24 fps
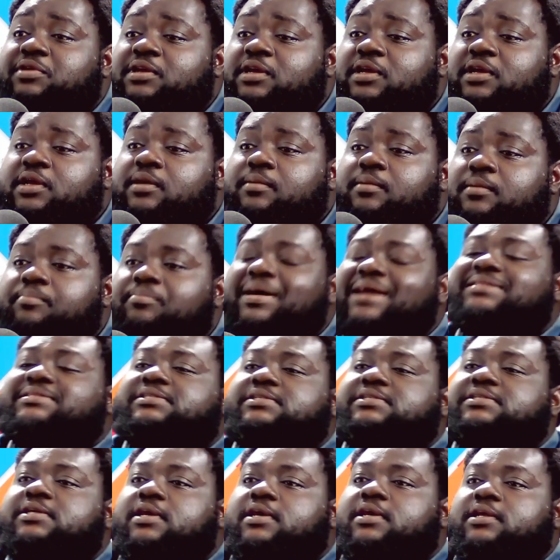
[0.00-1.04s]
but
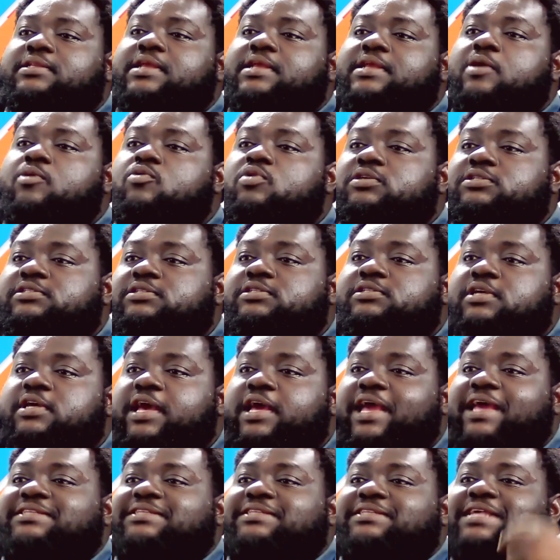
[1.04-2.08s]
there was a
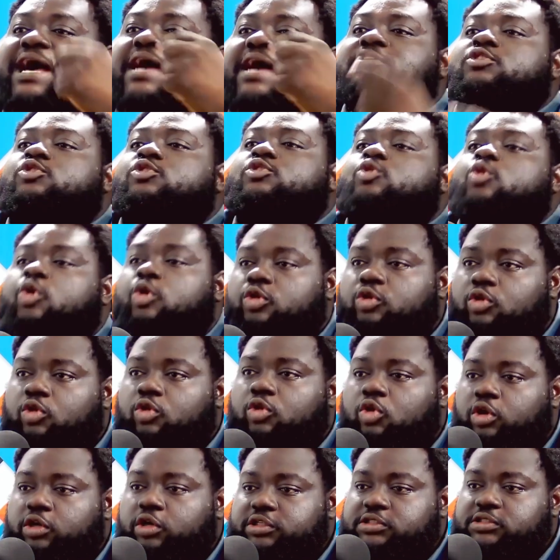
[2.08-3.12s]
dance god
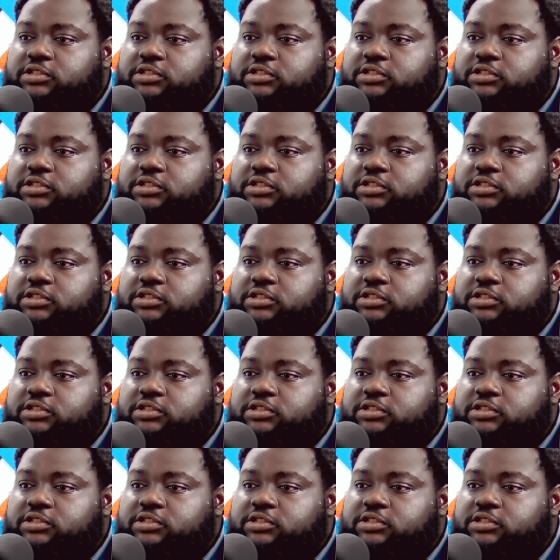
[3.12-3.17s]
Lloyd.